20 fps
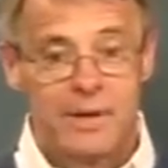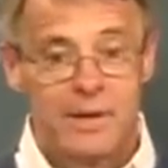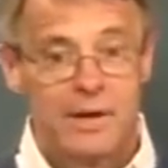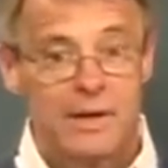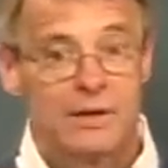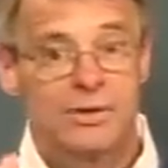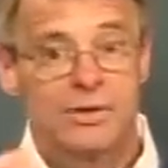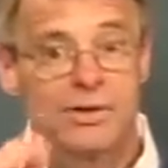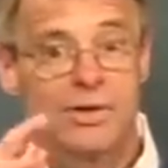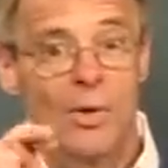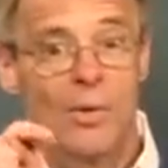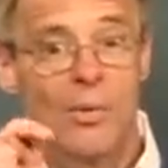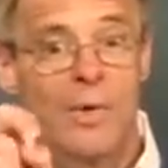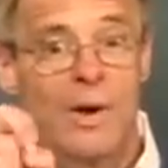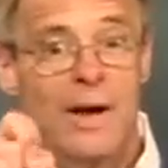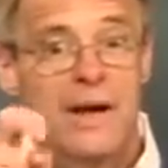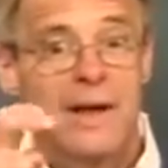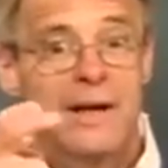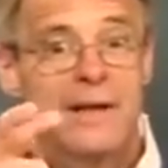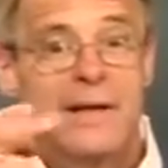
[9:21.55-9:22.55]
And so
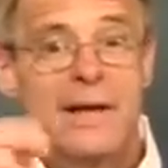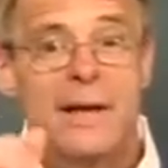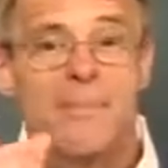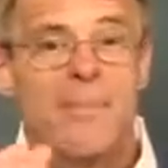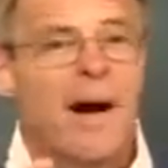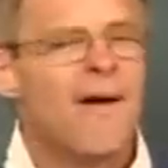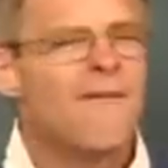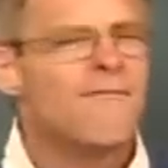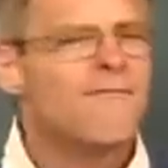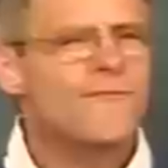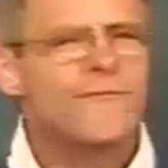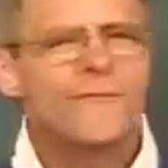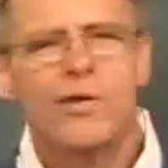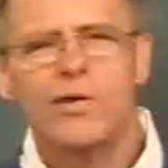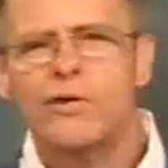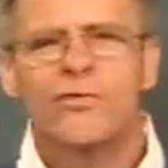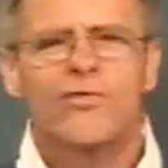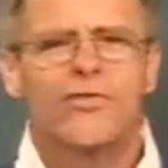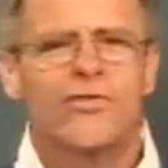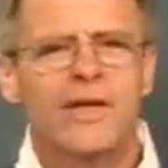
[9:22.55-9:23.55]
Nehemiah,
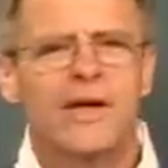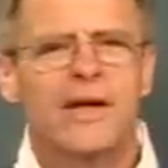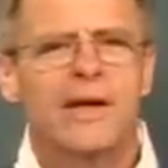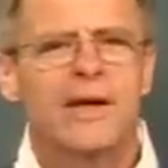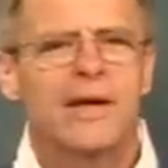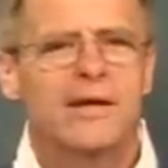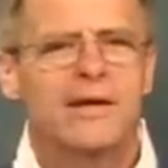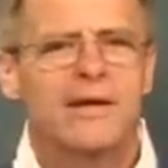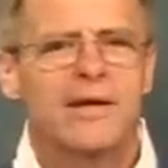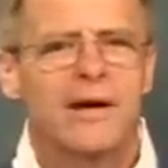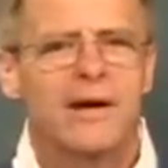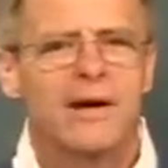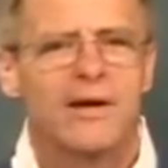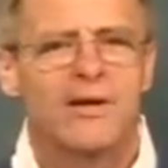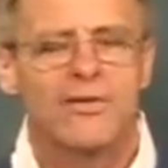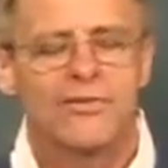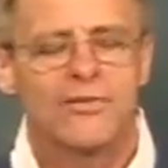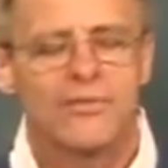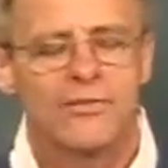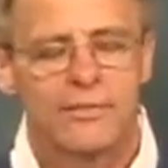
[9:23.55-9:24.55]
first thing he
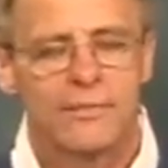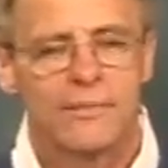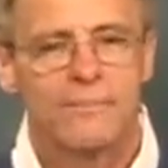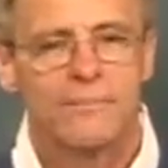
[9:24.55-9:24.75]
does